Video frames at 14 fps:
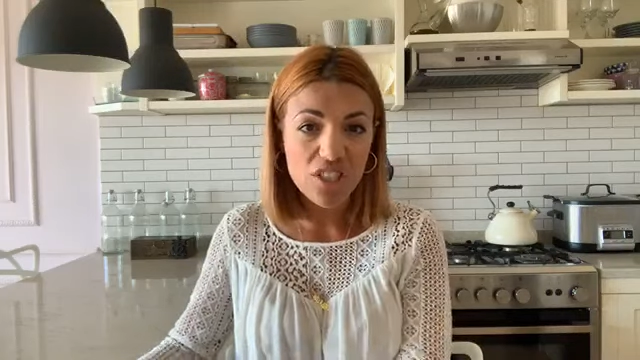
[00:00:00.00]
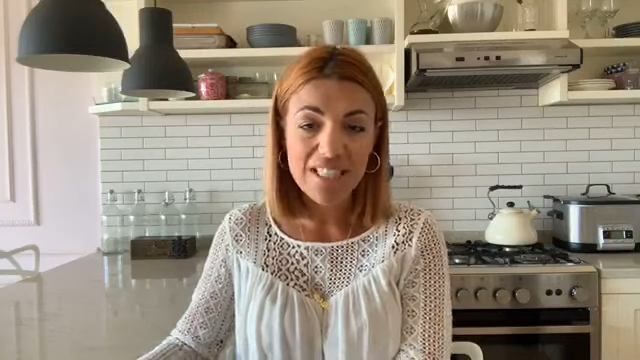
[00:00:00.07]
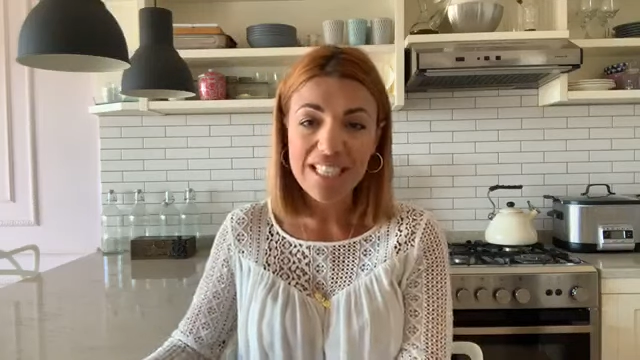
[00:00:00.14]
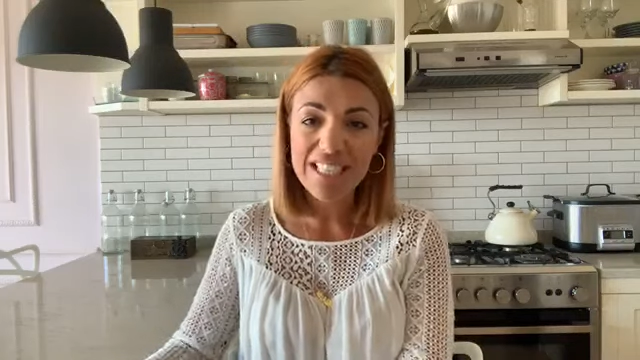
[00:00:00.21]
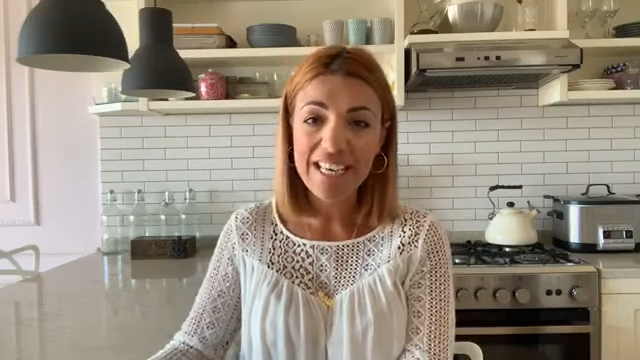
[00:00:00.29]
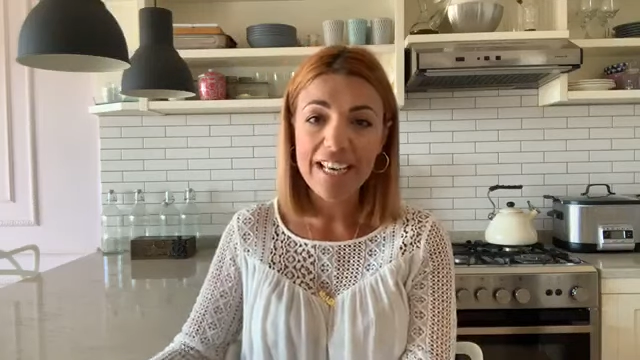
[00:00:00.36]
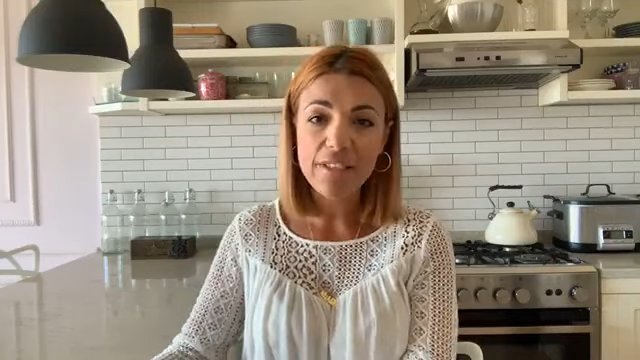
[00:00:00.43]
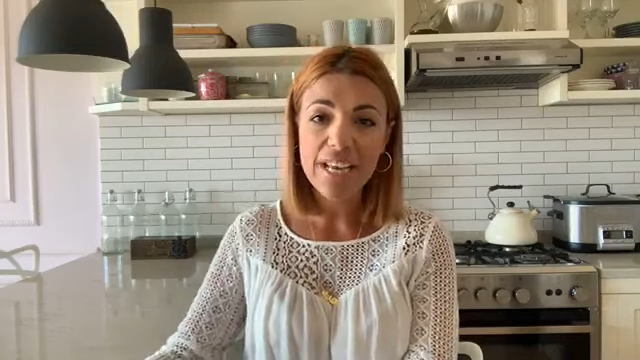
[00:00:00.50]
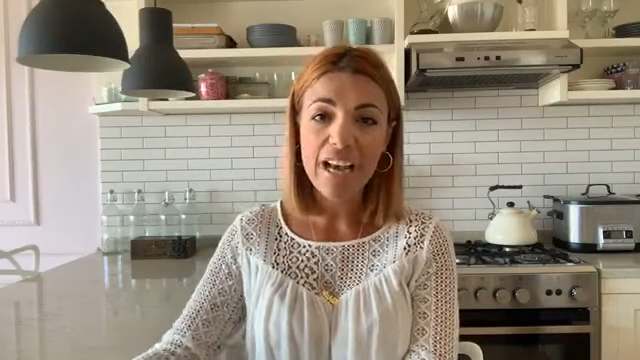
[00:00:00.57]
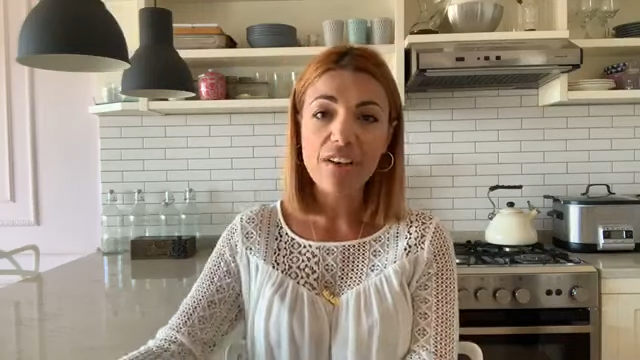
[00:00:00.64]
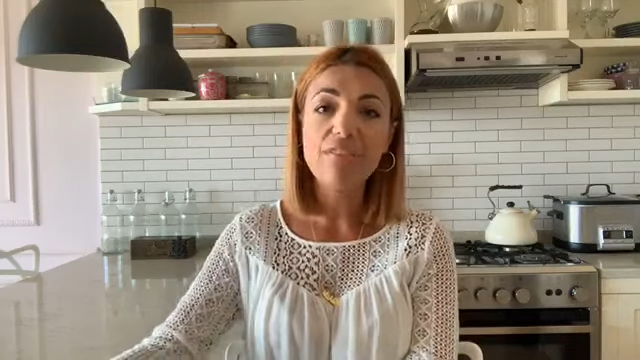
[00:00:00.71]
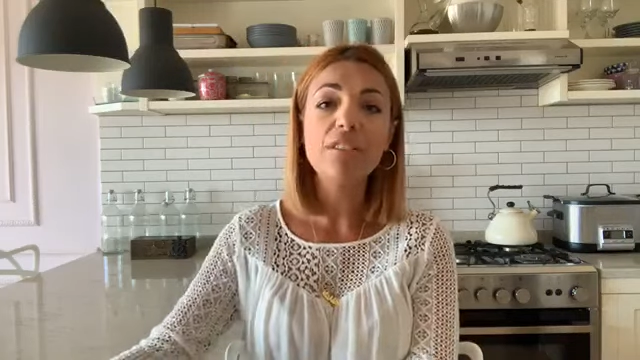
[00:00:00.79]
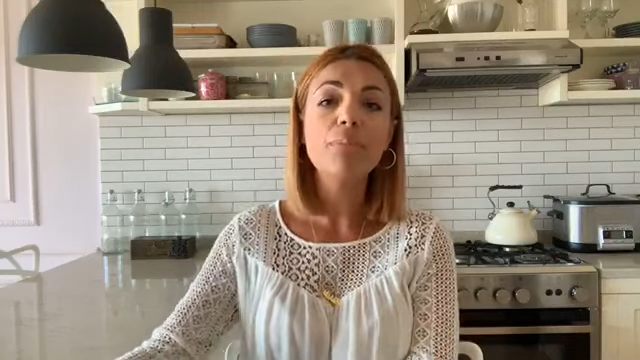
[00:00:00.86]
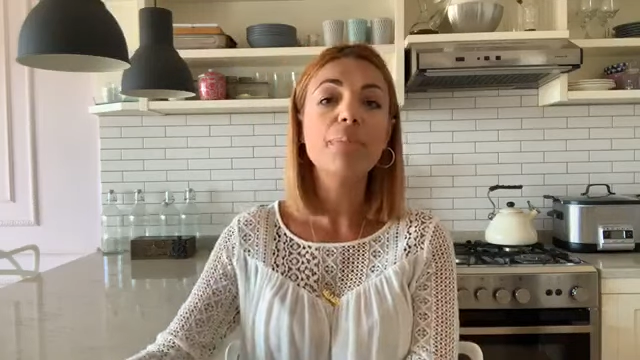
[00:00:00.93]
just in case you
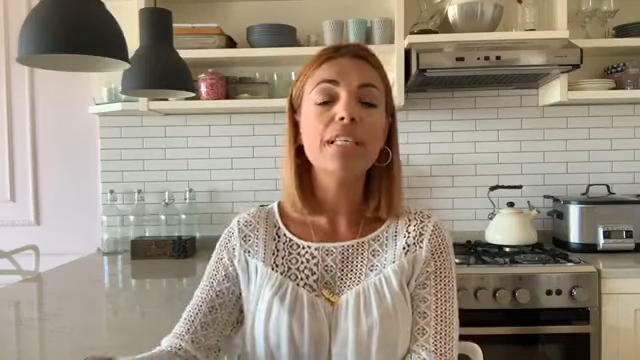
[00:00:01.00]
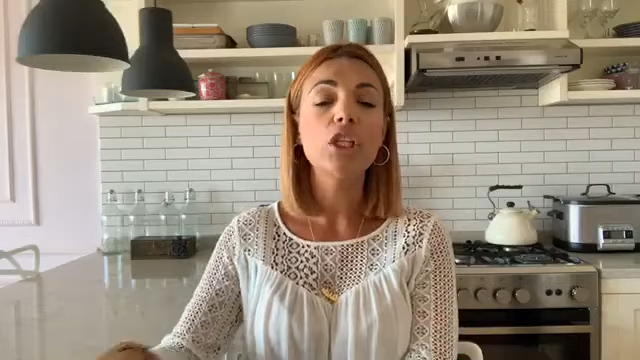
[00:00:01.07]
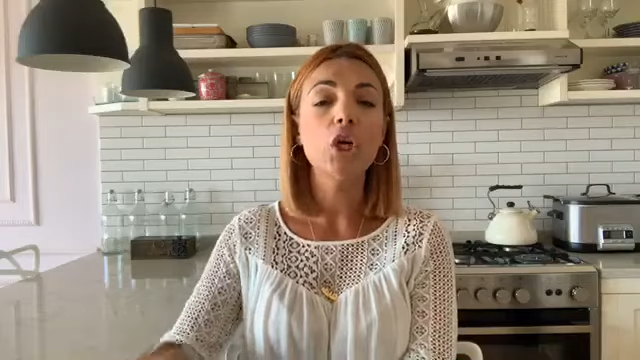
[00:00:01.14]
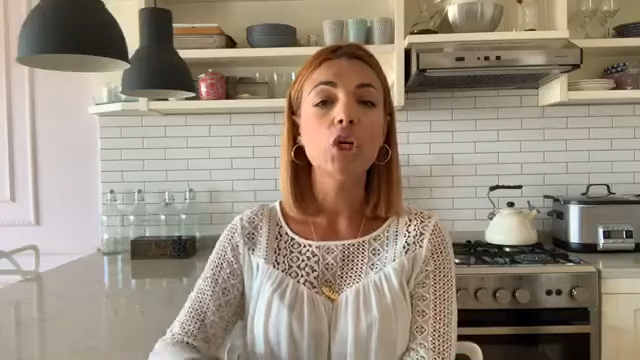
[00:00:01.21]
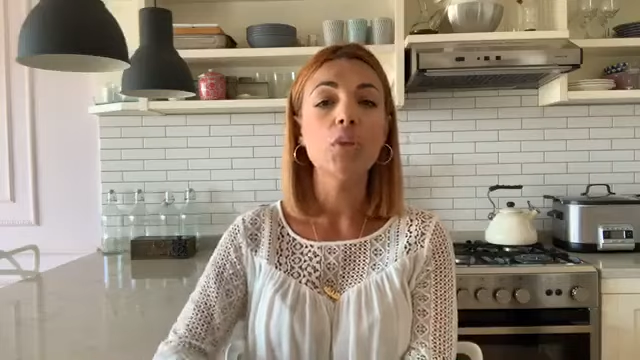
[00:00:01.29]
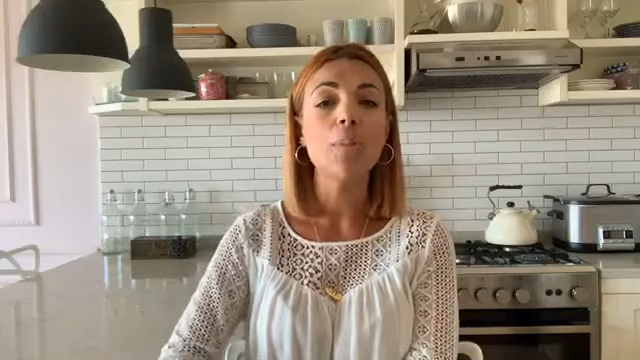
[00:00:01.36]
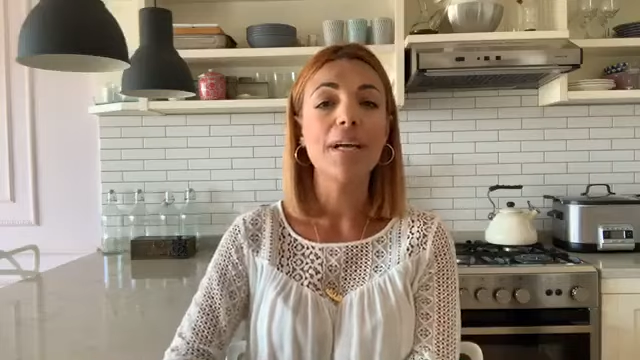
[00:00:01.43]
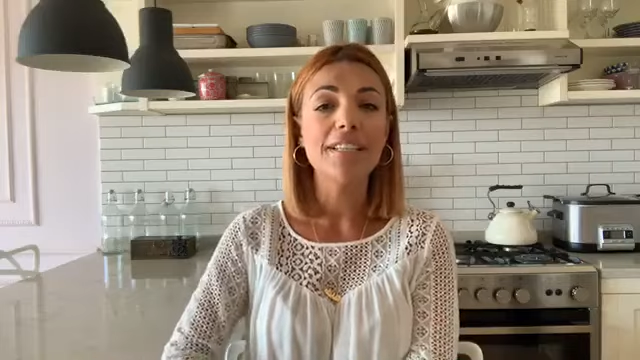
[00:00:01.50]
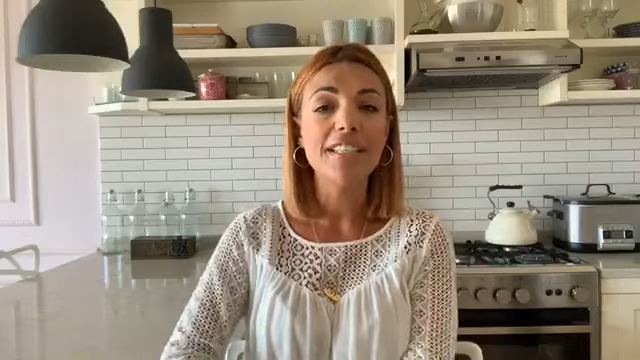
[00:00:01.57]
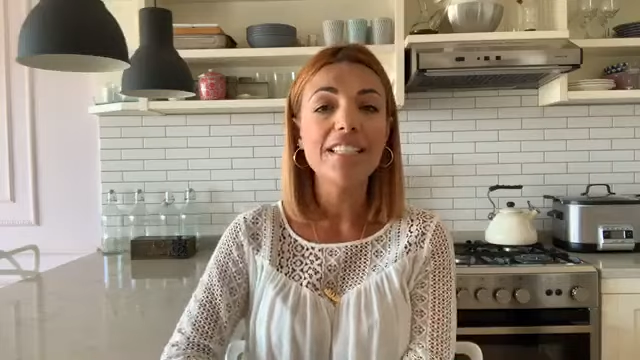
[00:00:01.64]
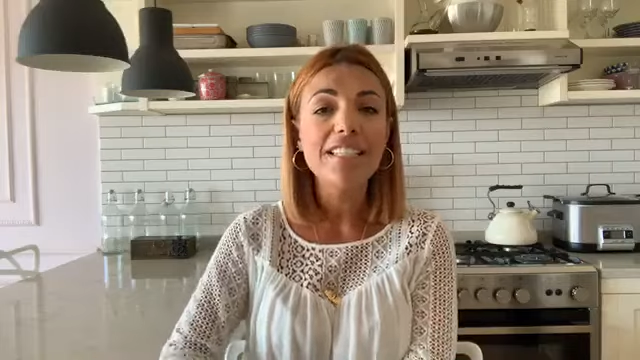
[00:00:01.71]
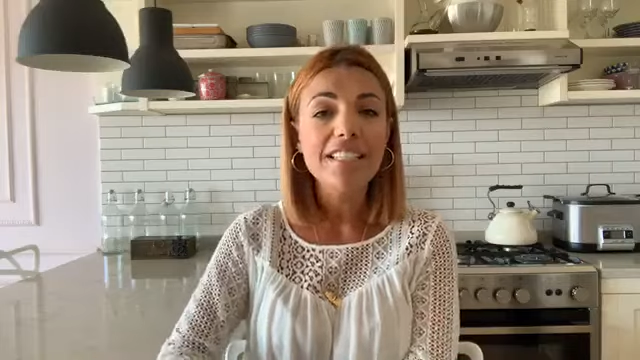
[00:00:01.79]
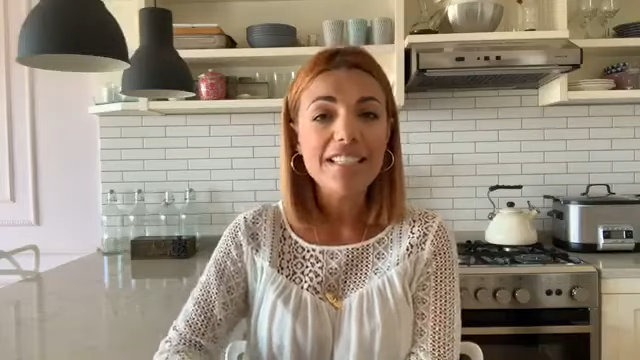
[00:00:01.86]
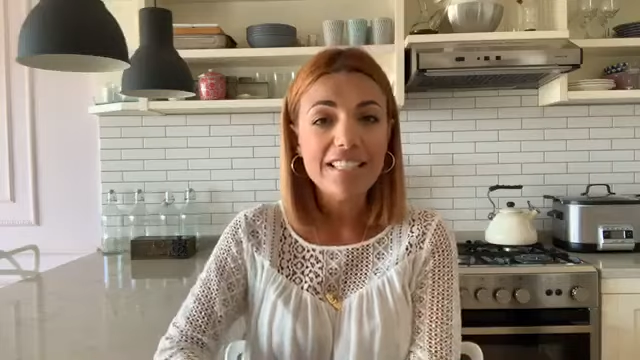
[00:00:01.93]
haven't been on my
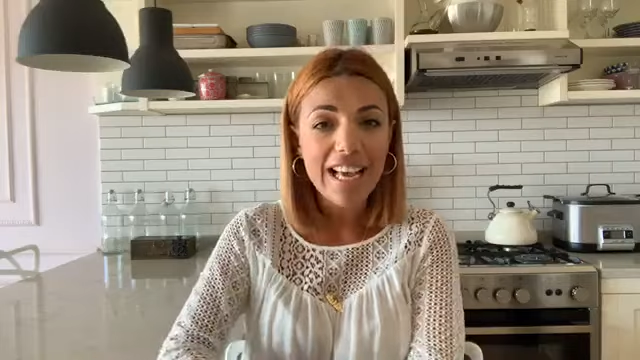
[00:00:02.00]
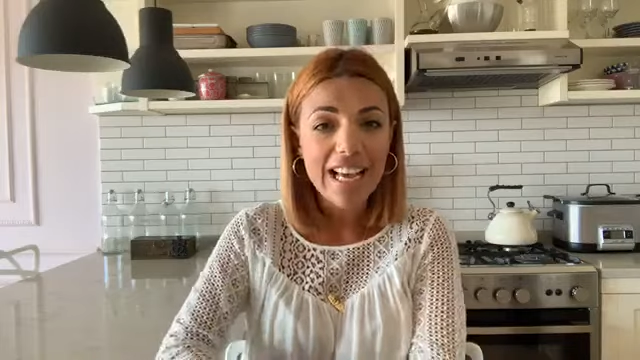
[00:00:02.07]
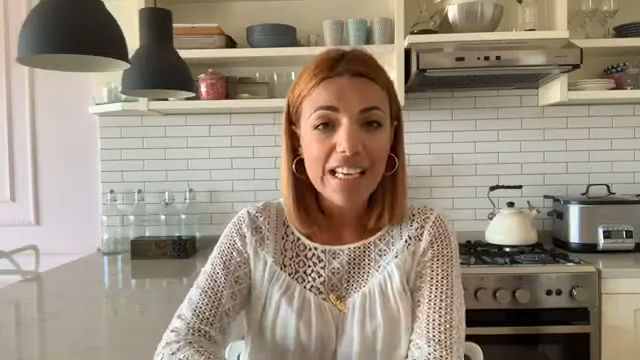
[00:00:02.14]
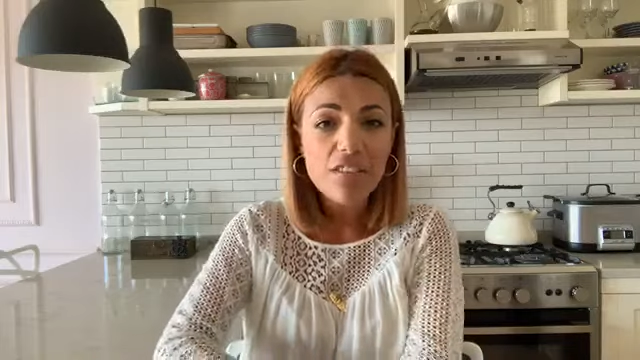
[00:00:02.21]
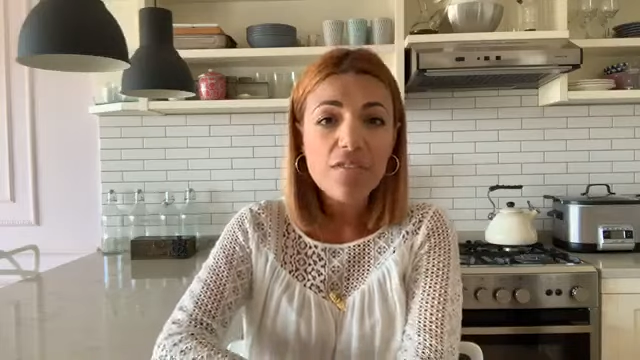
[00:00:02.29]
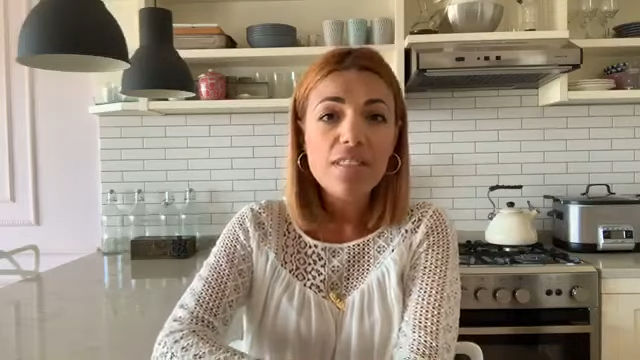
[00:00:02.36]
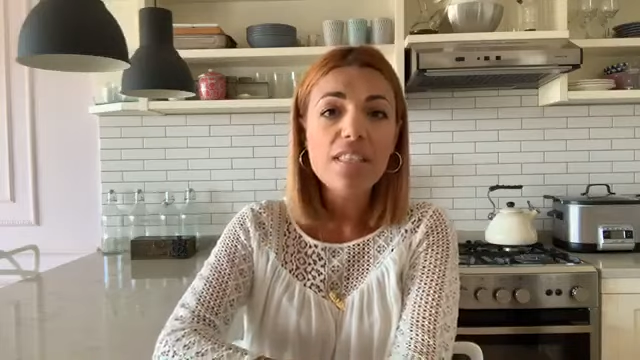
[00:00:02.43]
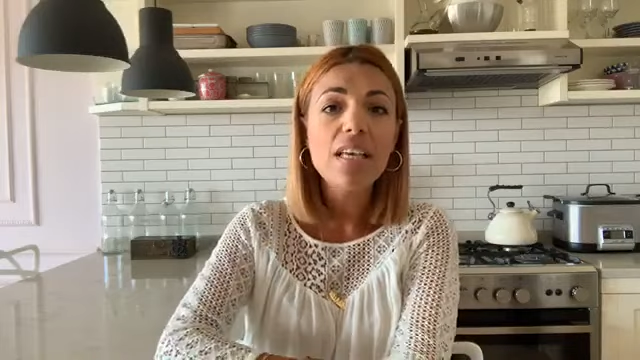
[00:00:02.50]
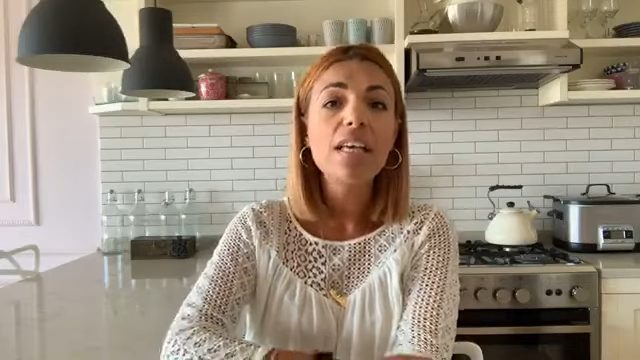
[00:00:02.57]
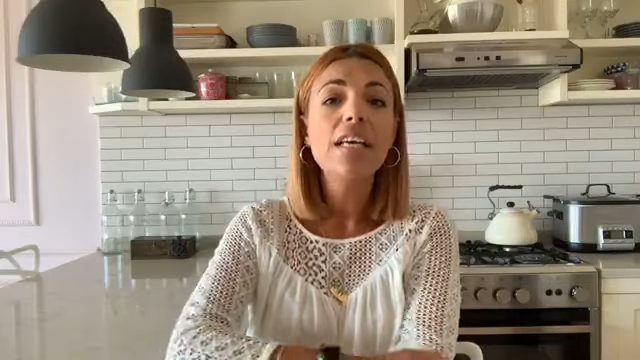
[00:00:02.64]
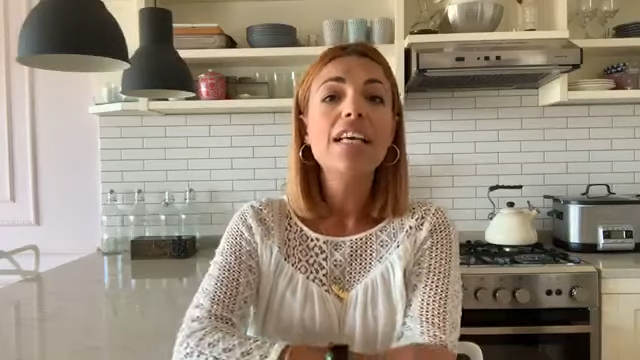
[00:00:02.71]
earlier lives.